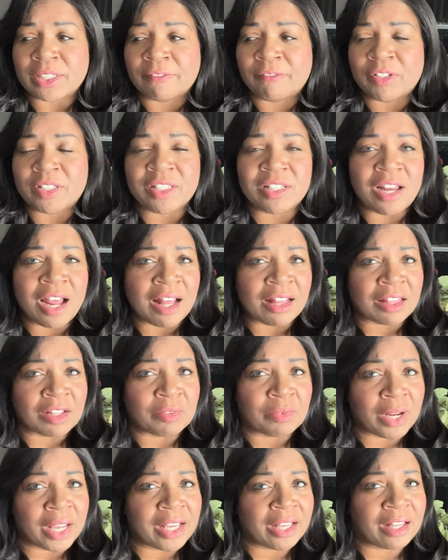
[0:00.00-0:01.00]
If it's not the
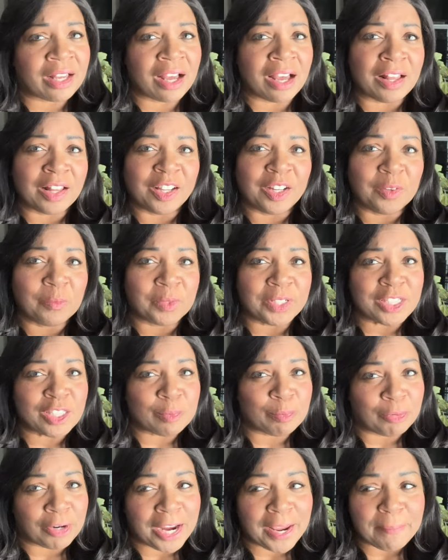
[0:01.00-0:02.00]
right color, we
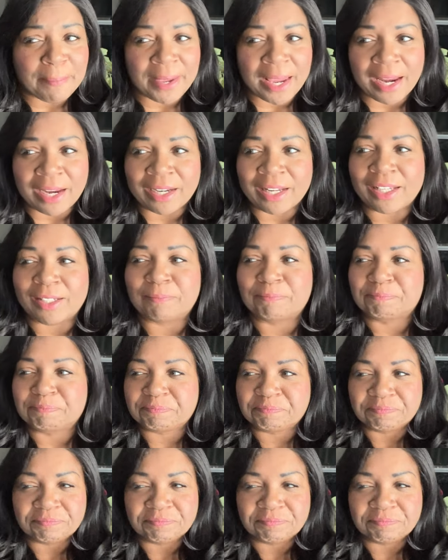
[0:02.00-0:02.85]
spray paint it.